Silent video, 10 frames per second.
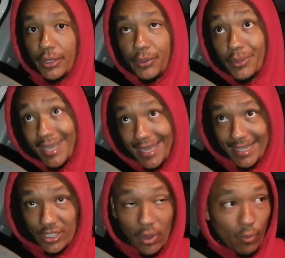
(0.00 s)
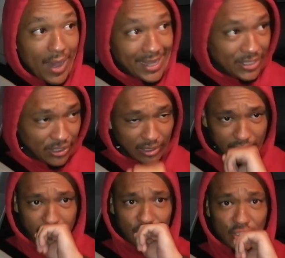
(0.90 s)
Should Do, there's not one
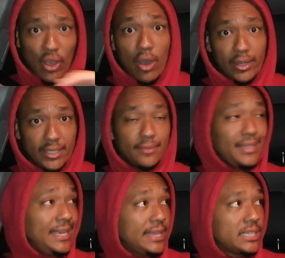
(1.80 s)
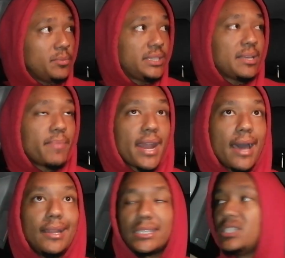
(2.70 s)
song no, in this mixtape that
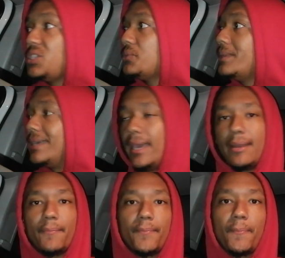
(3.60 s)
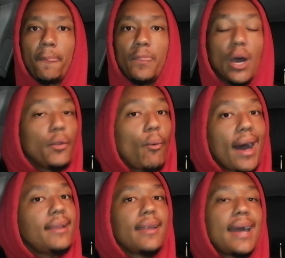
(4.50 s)
I listen to again. Not
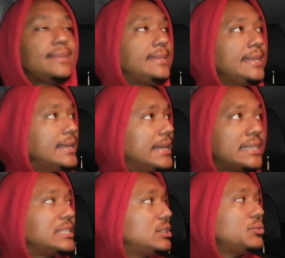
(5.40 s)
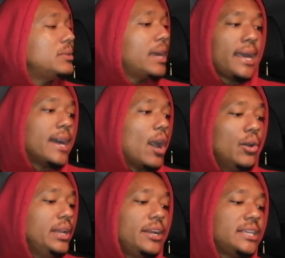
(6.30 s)
one. I didn't listen to,
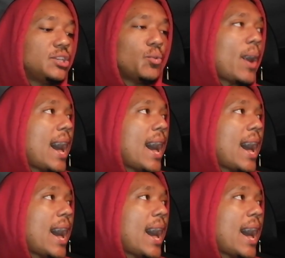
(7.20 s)
only reason